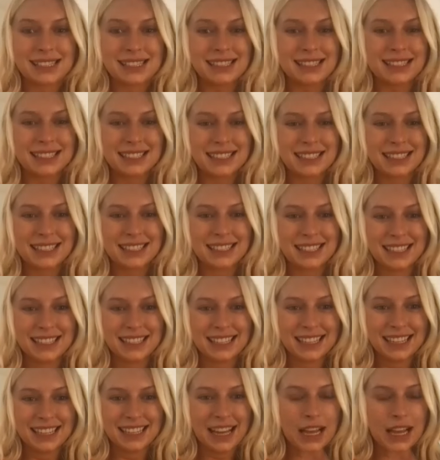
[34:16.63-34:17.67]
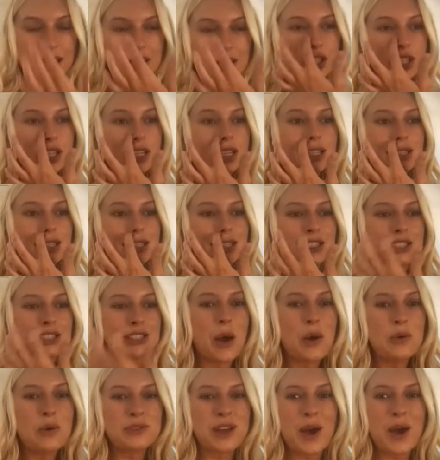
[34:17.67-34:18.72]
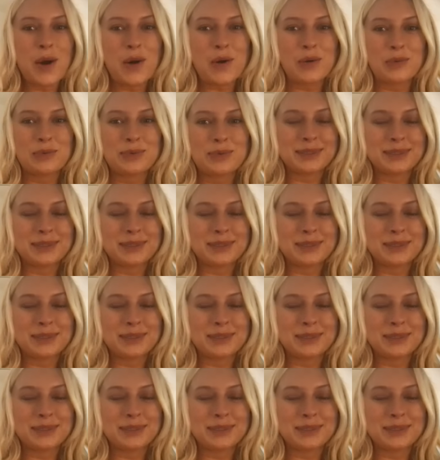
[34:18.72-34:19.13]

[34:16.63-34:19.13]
she would do it. I wouldn't She'd be surprised if I saw an